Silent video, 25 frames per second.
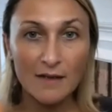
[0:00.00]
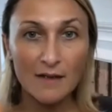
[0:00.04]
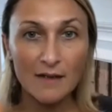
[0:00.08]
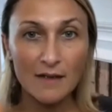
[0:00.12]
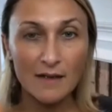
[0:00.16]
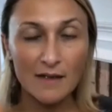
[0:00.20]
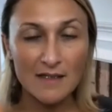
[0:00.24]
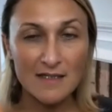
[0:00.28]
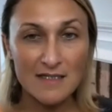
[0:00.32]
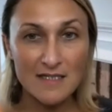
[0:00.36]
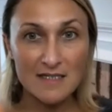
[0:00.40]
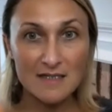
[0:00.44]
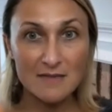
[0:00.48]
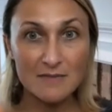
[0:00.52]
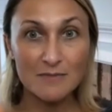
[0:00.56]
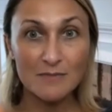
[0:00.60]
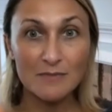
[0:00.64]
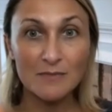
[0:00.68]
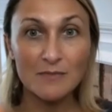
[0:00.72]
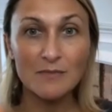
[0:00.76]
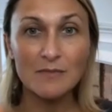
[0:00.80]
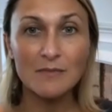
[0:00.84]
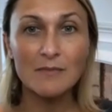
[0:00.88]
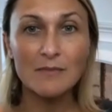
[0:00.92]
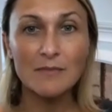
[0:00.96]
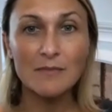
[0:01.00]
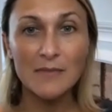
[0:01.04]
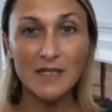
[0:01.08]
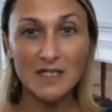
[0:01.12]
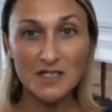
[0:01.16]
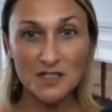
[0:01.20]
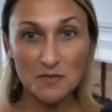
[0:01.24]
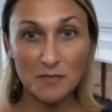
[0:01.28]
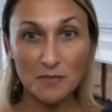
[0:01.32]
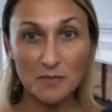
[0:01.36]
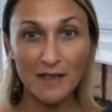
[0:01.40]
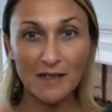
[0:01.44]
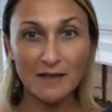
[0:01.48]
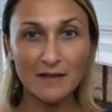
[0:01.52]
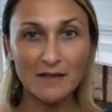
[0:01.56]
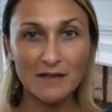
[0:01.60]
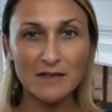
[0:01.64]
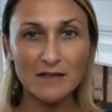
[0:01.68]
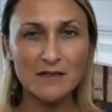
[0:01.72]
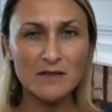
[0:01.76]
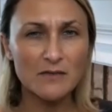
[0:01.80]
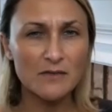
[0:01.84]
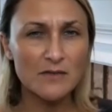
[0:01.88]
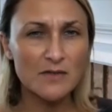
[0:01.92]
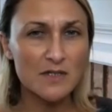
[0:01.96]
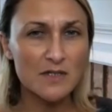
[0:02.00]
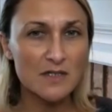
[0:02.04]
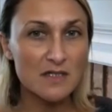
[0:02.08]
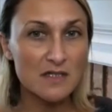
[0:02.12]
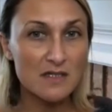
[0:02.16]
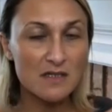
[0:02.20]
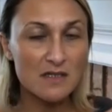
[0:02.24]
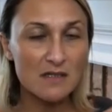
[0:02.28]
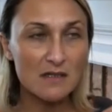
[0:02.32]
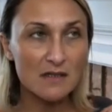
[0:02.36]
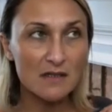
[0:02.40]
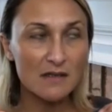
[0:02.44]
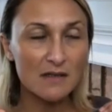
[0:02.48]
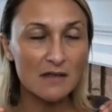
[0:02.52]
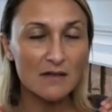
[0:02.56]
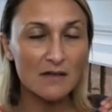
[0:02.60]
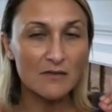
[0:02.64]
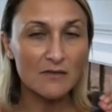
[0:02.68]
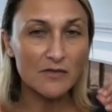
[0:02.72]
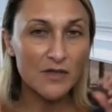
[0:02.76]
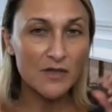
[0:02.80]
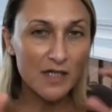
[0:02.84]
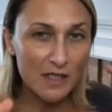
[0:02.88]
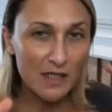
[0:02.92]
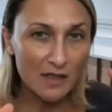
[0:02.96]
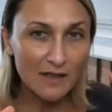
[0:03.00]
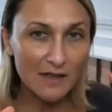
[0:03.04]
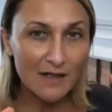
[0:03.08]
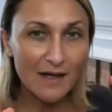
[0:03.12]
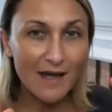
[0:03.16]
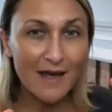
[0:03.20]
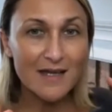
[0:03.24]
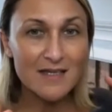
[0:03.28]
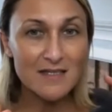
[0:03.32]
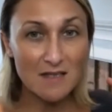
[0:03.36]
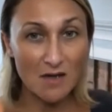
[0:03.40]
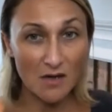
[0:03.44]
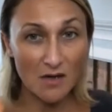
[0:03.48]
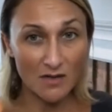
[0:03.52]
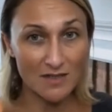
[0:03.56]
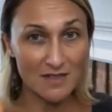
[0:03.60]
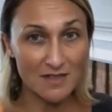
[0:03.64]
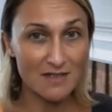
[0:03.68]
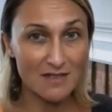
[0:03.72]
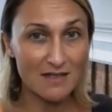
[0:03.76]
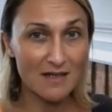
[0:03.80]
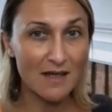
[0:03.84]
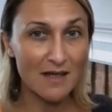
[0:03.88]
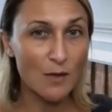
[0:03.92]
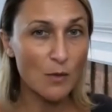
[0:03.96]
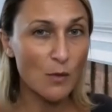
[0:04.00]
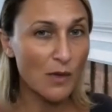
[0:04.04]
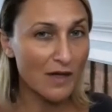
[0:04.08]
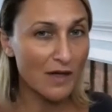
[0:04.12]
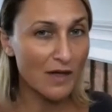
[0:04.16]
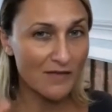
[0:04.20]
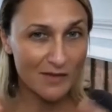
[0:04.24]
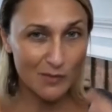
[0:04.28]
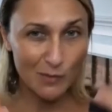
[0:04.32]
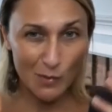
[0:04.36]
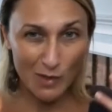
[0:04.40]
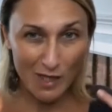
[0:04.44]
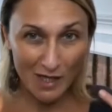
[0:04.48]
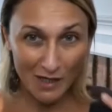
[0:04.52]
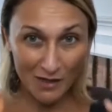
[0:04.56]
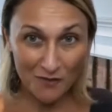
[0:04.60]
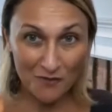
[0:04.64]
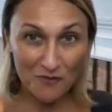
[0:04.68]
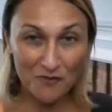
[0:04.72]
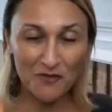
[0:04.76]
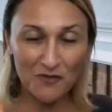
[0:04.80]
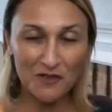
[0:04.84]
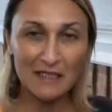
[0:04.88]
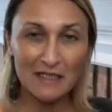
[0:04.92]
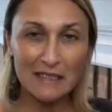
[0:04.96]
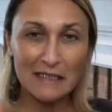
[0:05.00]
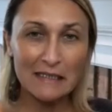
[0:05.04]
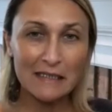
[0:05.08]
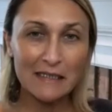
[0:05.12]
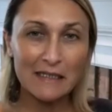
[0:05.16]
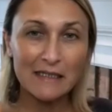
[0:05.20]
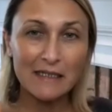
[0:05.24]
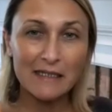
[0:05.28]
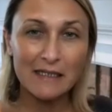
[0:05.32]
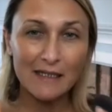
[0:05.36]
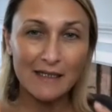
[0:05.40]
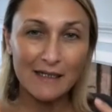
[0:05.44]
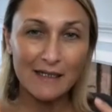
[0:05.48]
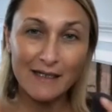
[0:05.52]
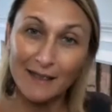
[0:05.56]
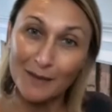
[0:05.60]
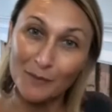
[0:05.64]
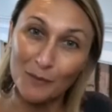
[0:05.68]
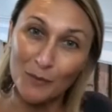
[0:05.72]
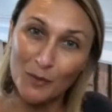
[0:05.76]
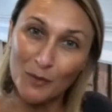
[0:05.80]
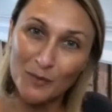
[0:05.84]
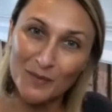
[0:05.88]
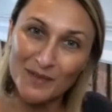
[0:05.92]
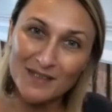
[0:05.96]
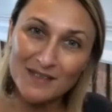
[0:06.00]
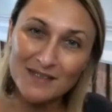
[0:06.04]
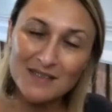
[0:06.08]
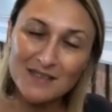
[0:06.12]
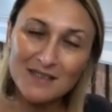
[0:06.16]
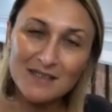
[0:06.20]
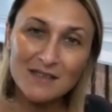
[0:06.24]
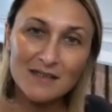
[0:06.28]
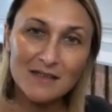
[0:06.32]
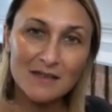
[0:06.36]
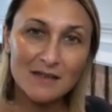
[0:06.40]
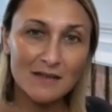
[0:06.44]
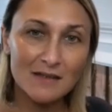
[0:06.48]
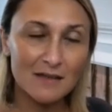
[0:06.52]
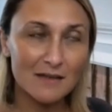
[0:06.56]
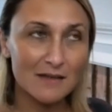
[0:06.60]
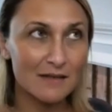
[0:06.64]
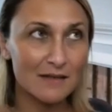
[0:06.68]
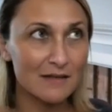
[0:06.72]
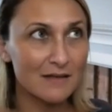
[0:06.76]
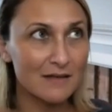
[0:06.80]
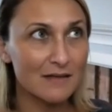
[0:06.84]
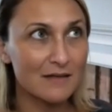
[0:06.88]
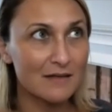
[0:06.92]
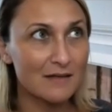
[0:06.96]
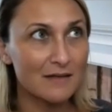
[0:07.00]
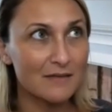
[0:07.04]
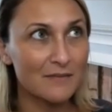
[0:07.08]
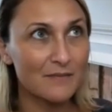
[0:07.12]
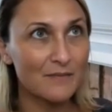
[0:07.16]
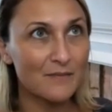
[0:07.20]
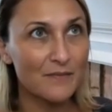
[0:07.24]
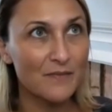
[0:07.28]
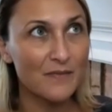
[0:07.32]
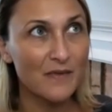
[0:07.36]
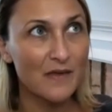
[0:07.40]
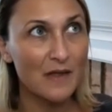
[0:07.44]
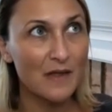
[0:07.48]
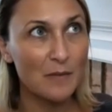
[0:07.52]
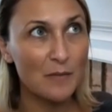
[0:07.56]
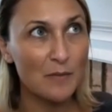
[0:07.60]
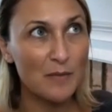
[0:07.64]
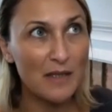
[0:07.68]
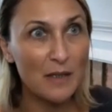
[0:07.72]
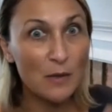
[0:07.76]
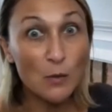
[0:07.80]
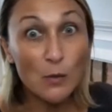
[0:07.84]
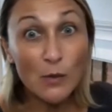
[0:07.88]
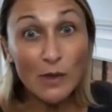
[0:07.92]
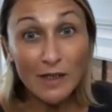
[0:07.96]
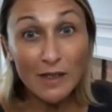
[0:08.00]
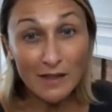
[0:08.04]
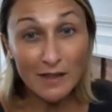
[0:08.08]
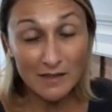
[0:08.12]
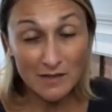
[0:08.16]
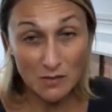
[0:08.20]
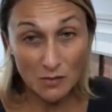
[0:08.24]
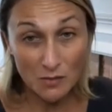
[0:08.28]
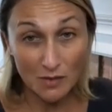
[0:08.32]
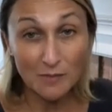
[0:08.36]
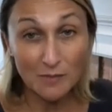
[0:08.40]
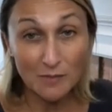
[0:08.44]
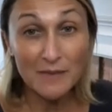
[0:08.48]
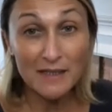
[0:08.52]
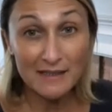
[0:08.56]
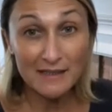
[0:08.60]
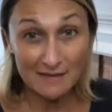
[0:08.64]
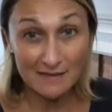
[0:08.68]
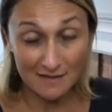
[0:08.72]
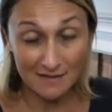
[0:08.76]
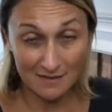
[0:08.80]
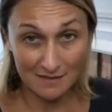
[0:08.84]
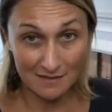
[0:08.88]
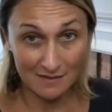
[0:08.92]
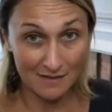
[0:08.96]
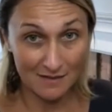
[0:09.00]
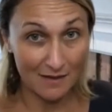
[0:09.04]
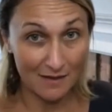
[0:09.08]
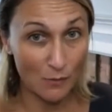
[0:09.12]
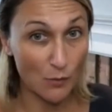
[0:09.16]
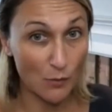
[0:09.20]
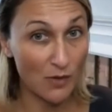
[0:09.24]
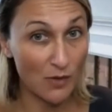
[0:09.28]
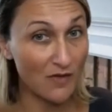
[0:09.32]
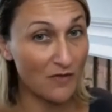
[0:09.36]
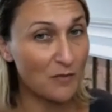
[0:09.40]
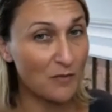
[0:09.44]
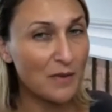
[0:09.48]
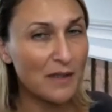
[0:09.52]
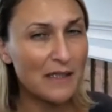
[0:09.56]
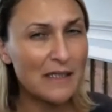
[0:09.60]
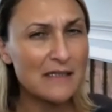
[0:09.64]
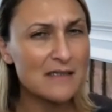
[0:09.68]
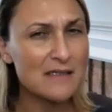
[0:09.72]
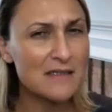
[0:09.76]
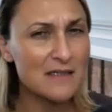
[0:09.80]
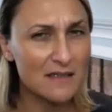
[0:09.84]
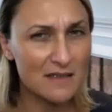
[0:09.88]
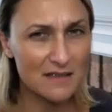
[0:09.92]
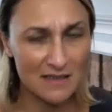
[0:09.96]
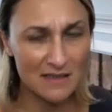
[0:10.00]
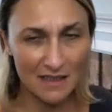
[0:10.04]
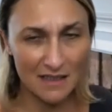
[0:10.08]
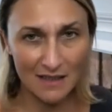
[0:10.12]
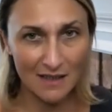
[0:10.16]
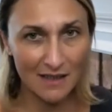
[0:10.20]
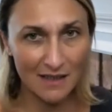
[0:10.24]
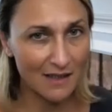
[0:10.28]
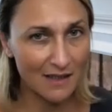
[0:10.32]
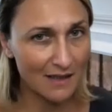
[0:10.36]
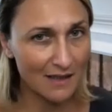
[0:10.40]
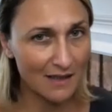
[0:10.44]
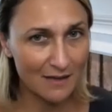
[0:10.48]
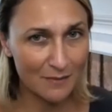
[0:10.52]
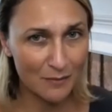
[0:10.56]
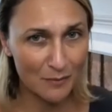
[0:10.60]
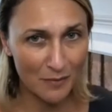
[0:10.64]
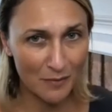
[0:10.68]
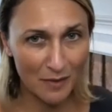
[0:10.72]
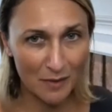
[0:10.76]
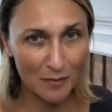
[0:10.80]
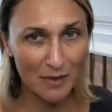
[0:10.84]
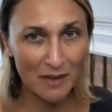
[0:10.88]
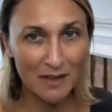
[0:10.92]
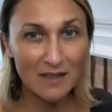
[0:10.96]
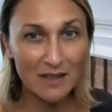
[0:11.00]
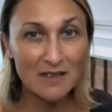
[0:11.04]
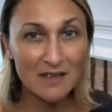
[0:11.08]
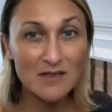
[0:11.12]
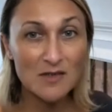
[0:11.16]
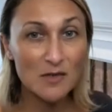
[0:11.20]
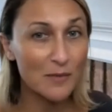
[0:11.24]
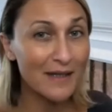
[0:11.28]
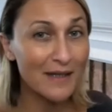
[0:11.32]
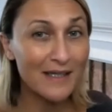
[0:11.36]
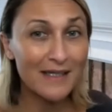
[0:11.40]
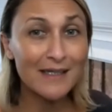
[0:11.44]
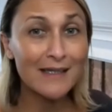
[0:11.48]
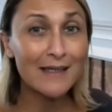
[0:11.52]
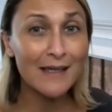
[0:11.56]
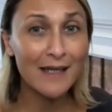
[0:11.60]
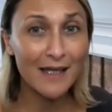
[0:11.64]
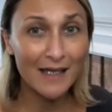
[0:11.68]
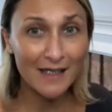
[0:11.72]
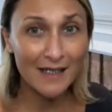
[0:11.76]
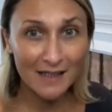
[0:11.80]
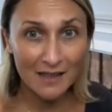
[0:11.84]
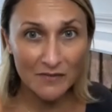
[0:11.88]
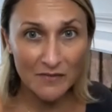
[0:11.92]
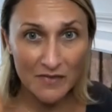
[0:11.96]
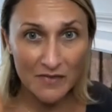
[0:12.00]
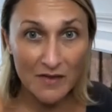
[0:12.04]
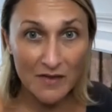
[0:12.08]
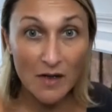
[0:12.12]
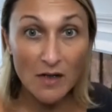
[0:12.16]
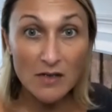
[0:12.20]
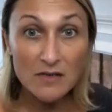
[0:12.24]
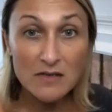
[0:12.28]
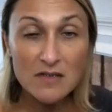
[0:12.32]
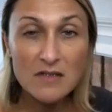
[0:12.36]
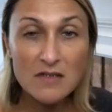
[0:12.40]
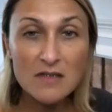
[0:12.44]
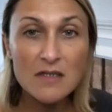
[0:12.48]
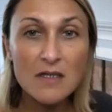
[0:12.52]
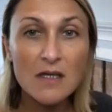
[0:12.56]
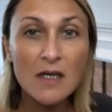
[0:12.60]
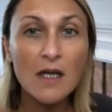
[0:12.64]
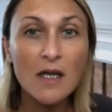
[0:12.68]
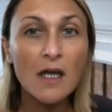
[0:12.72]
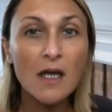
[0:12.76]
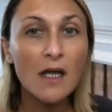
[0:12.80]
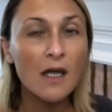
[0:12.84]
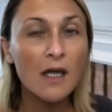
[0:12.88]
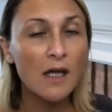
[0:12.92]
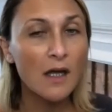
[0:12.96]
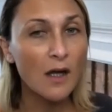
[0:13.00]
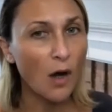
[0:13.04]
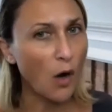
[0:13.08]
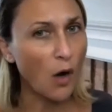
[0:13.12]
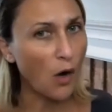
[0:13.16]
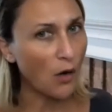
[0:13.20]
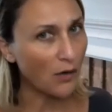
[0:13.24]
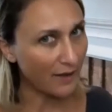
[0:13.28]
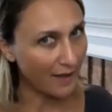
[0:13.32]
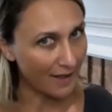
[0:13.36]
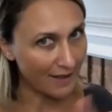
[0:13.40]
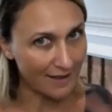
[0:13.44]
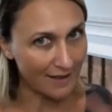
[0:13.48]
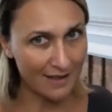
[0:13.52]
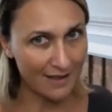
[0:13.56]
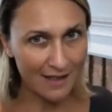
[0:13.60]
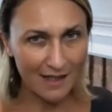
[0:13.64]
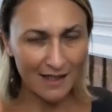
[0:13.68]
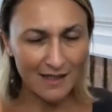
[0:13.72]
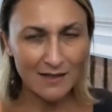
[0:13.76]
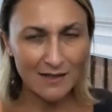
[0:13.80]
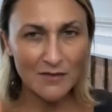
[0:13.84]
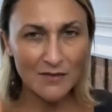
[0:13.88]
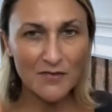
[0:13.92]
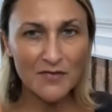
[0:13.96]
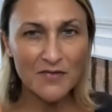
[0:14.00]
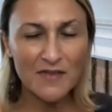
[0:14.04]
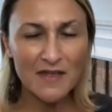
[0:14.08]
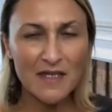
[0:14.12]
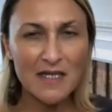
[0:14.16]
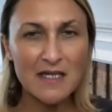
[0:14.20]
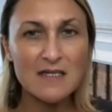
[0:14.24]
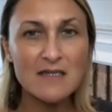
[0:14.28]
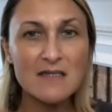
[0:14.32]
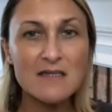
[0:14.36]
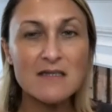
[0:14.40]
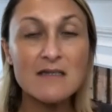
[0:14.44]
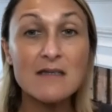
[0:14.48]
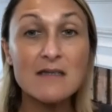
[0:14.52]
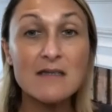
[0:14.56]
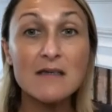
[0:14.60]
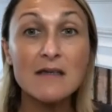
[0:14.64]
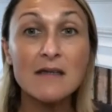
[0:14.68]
It's much better to just recognize honestly whatever we are feeling at any moment, being willing to admit that we have been entertaining maybe too many negative thoughts on any kind of things,